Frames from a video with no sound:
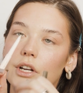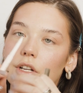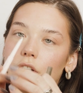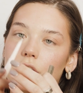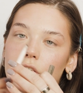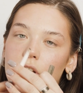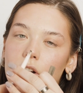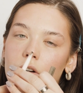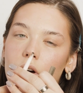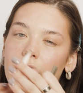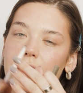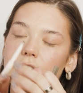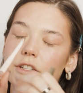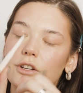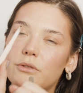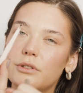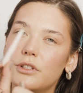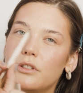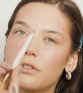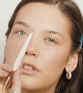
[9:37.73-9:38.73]
So I
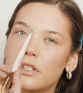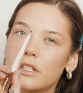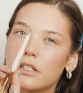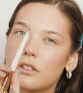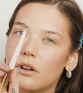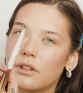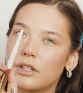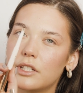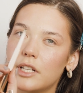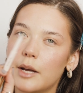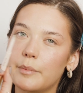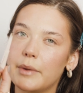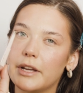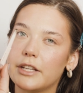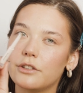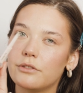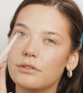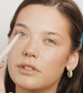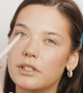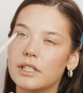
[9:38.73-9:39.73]
don't use this all the time. I
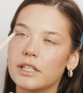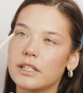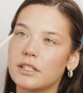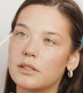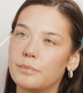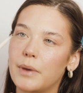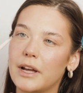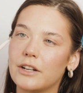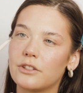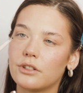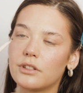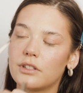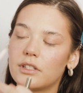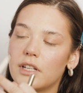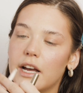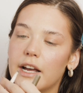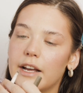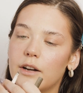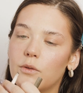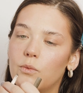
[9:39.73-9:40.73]
use this pencil
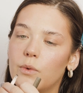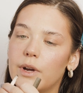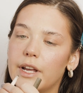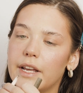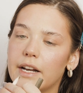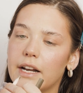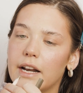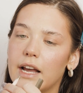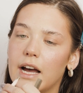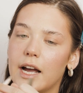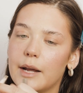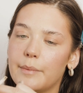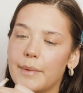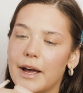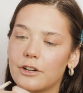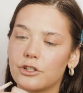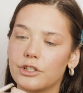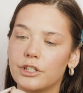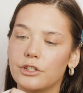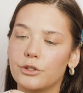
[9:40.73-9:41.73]
side when I'm
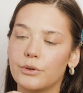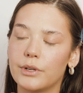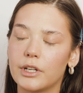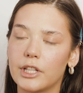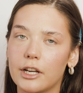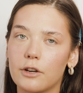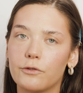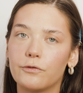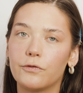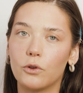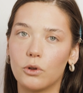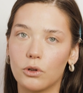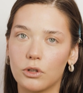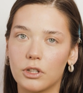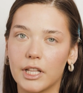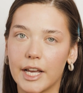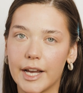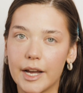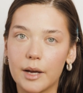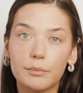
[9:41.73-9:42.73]
actually doing like a full
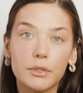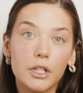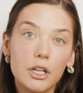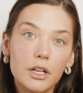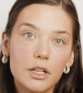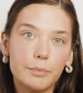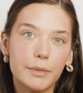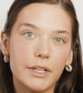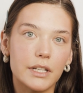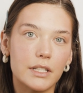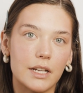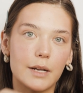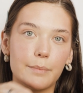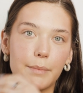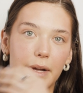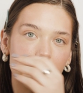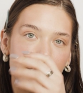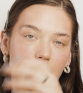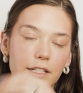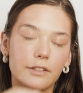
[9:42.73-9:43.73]
glam look because I
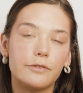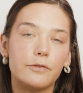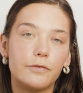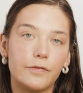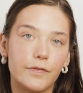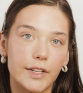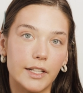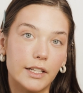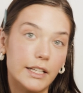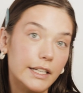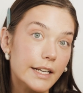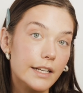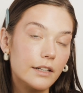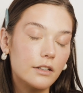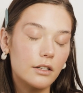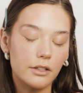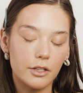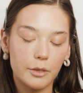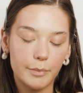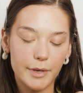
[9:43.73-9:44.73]
might need to fill it in
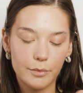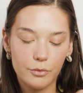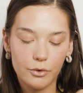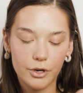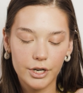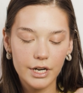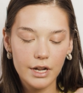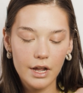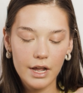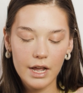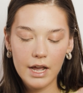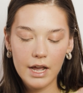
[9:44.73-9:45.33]
a little bit more.